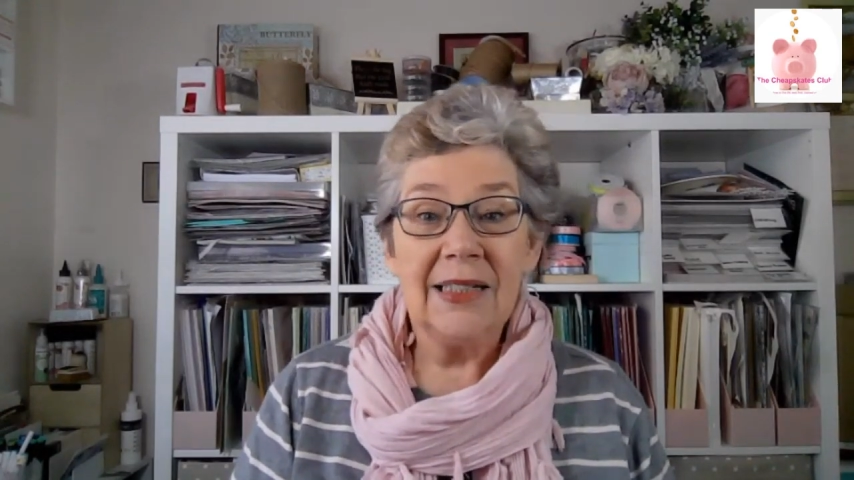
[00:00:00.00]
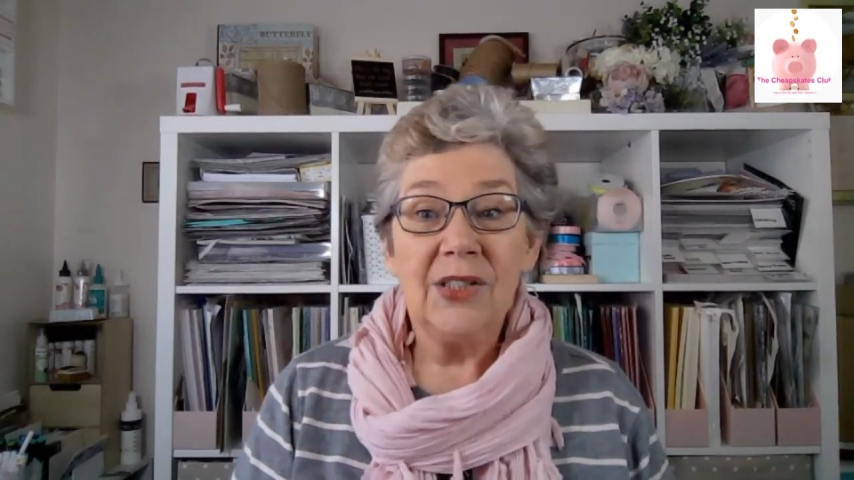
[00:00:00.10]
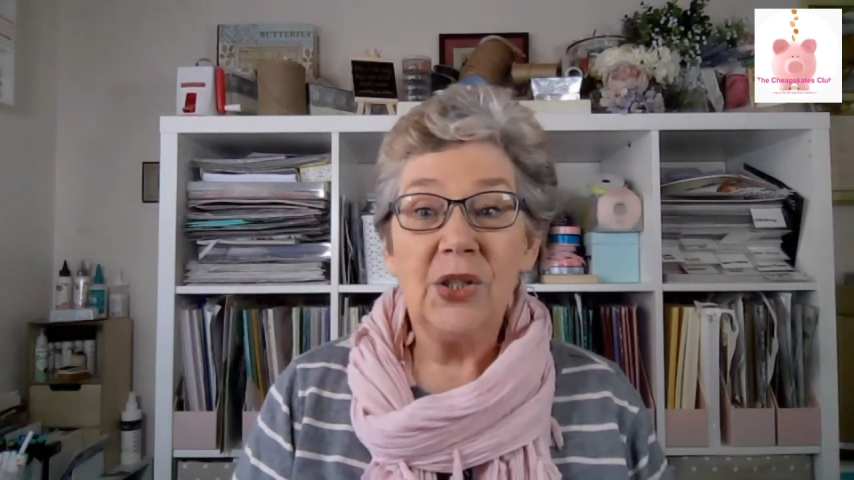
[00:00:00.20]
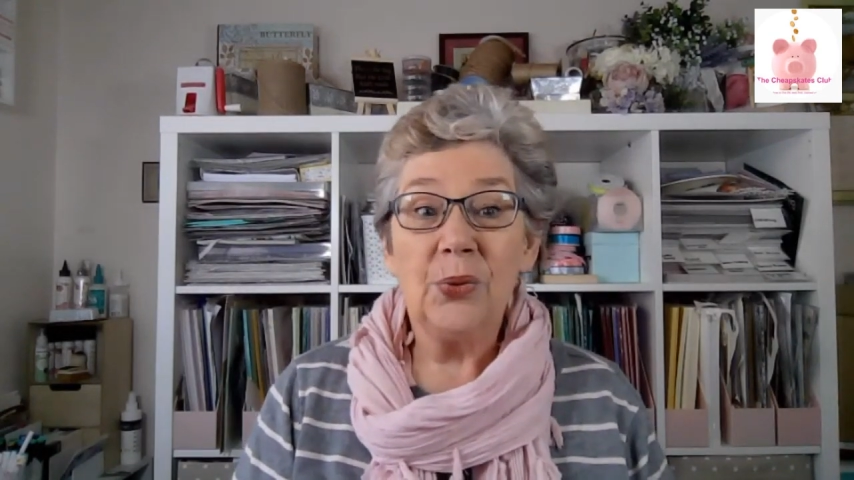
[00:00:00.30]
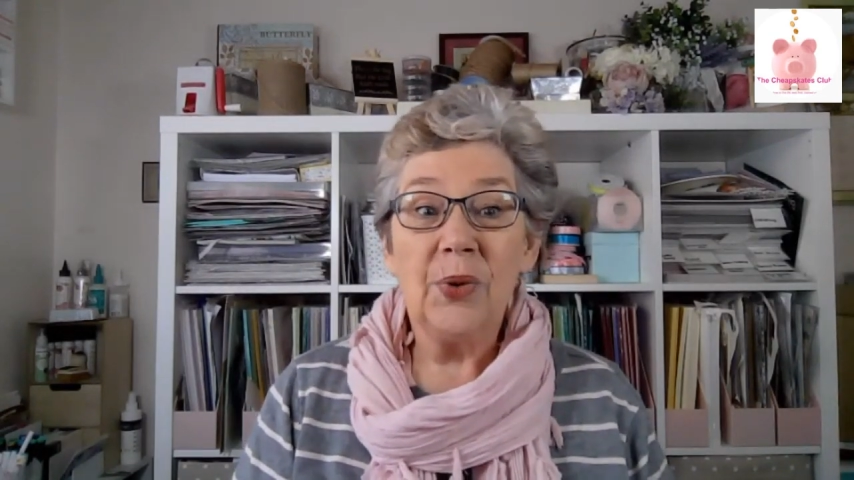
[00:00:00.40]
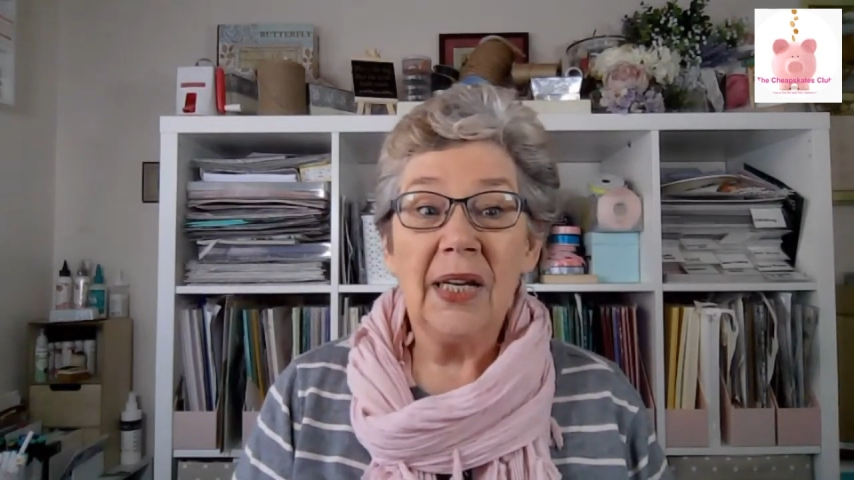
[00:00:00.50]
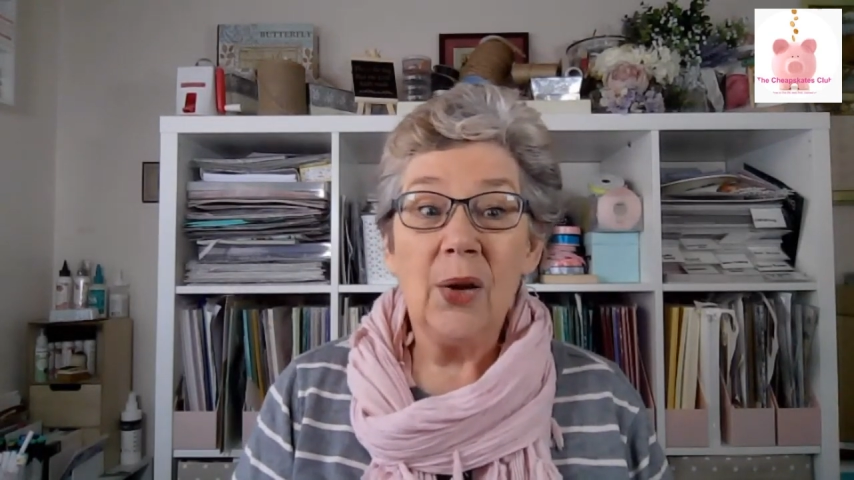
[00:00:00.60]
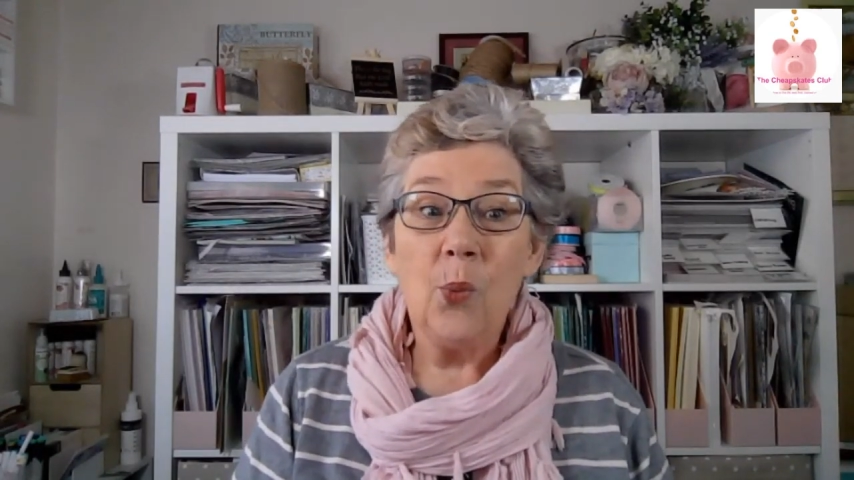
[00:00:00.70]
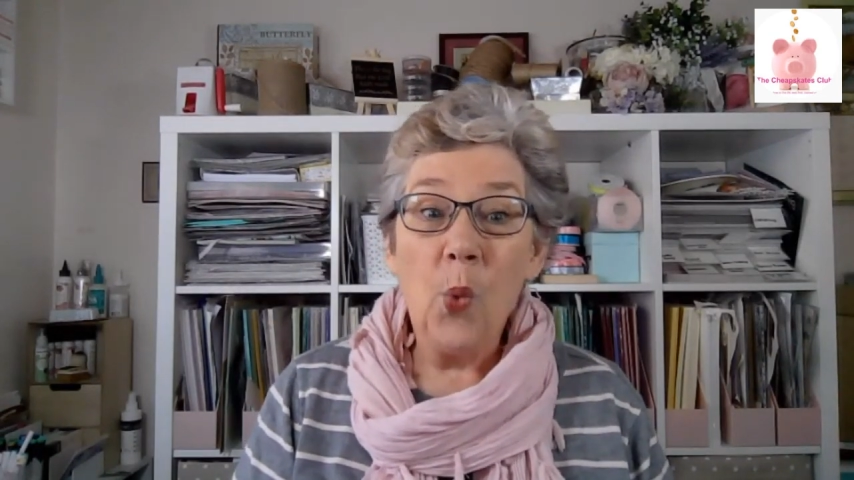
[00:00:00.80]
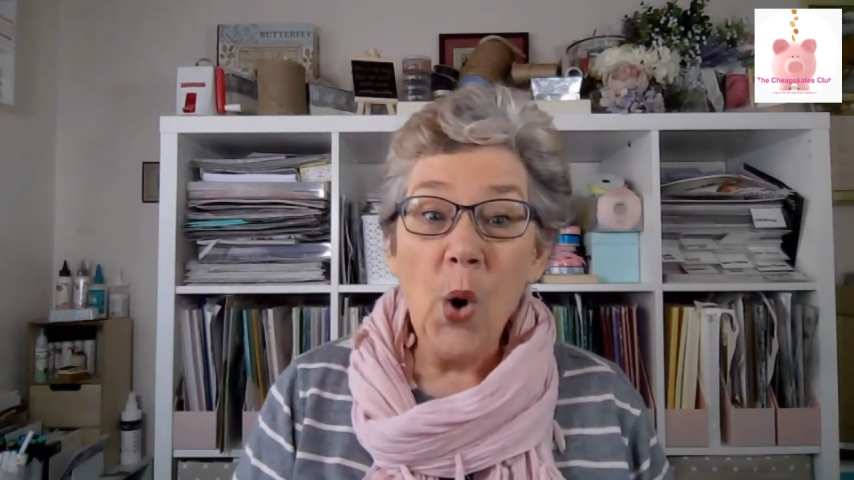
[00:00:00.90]
Do you really
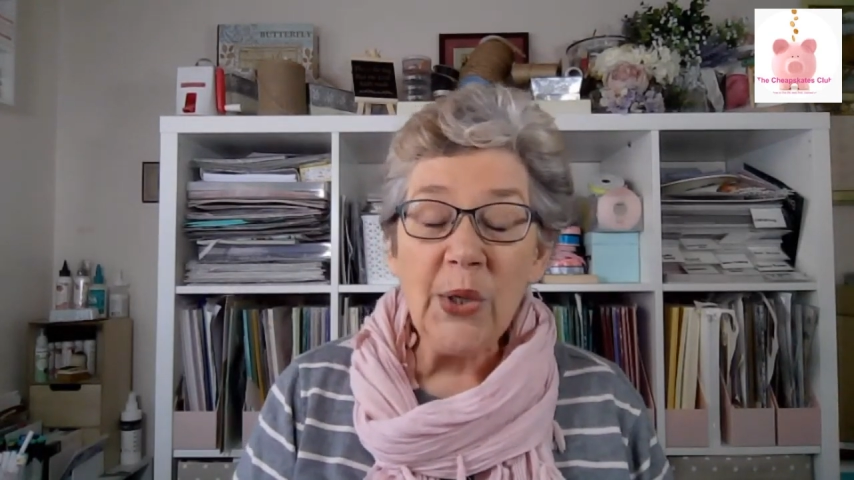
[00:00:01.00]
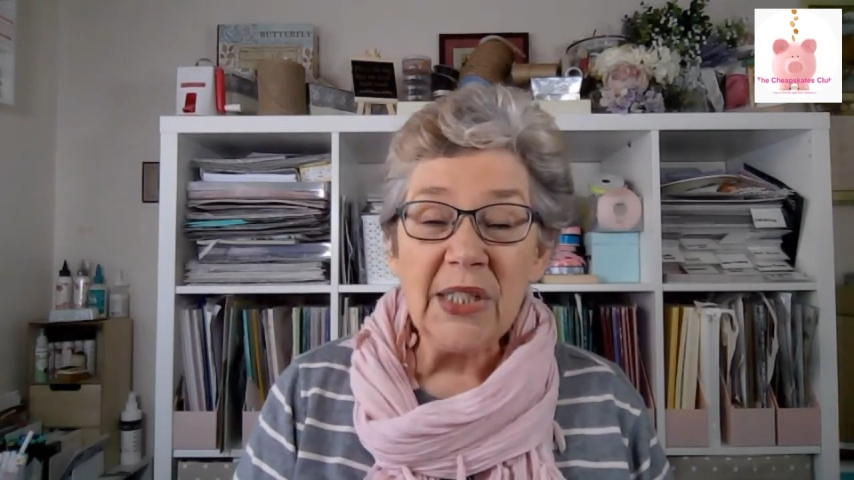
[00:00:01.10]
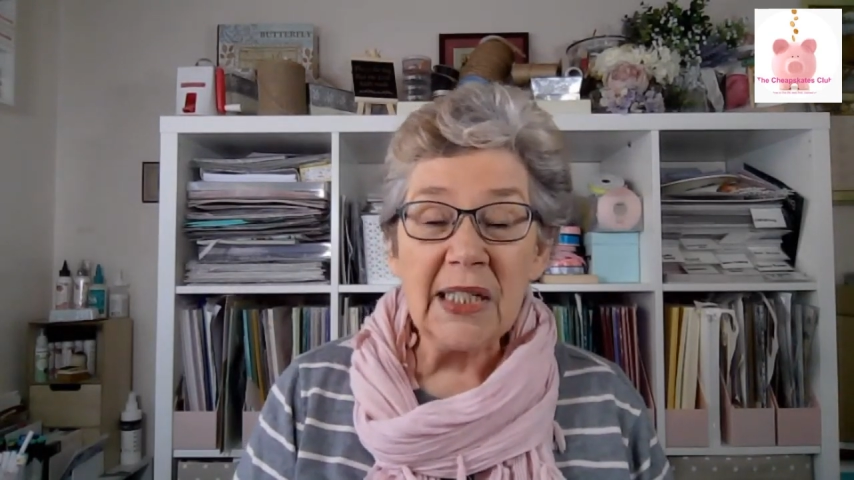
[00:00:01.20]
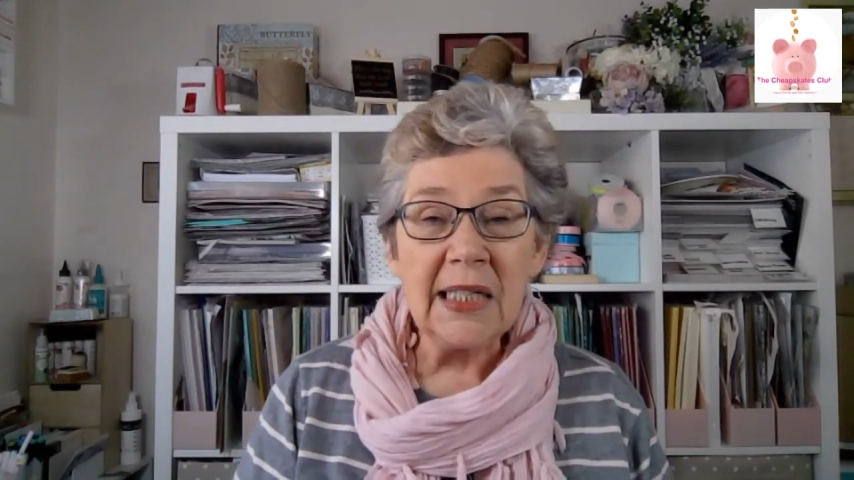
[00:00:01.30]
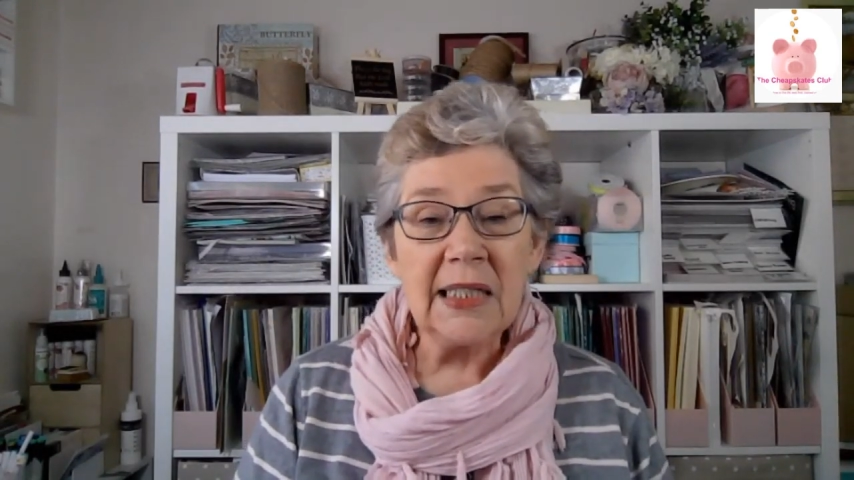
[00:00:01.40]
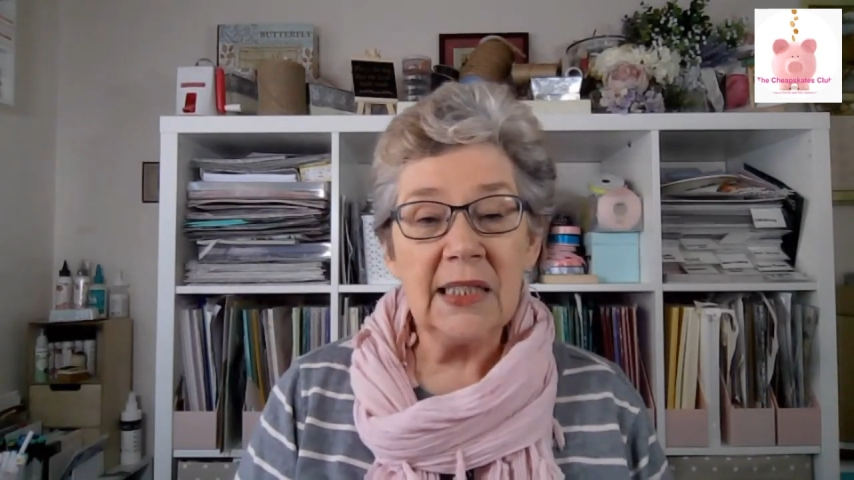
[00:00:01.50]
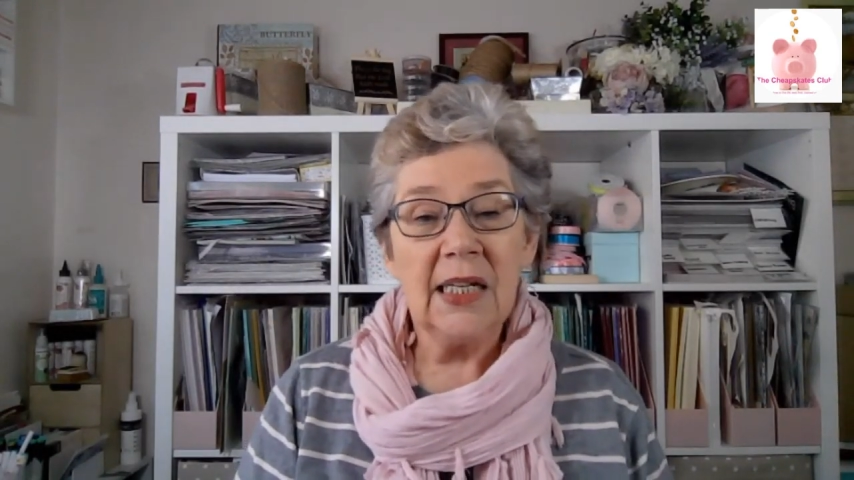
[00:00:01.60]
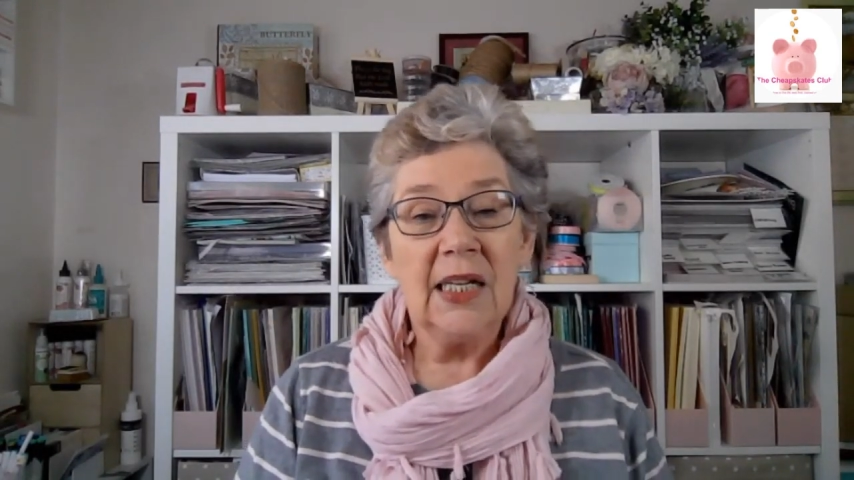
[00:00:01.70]
want it?